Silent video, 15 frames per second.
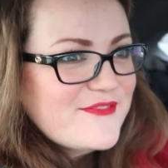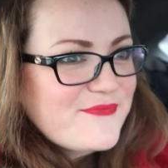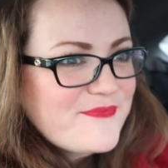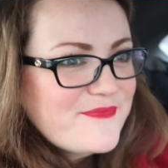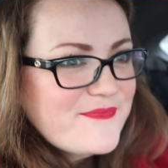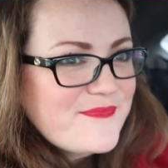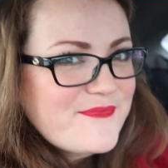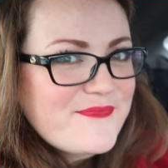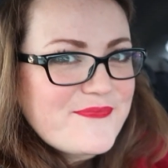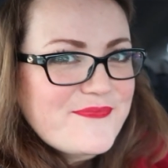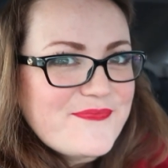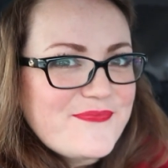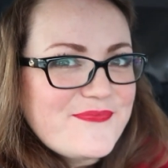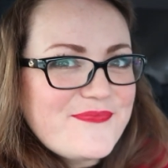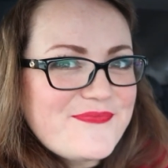And
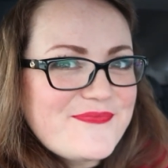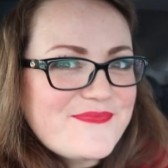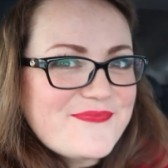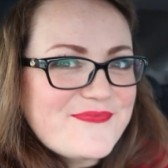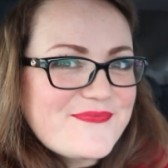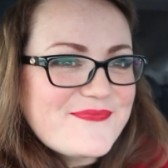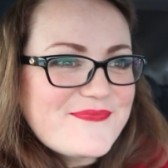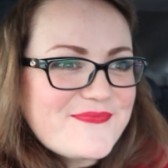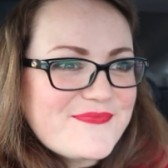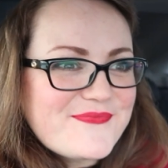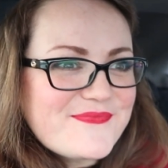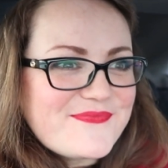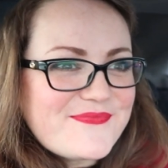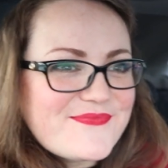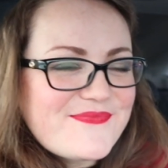tomorrow I will
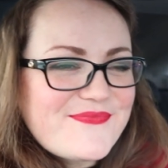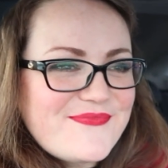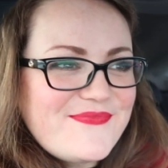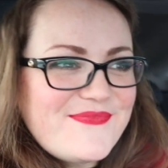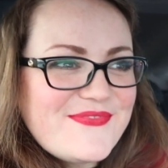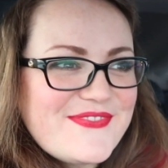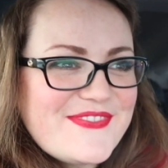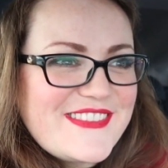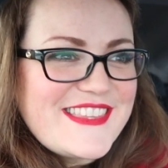Destroy the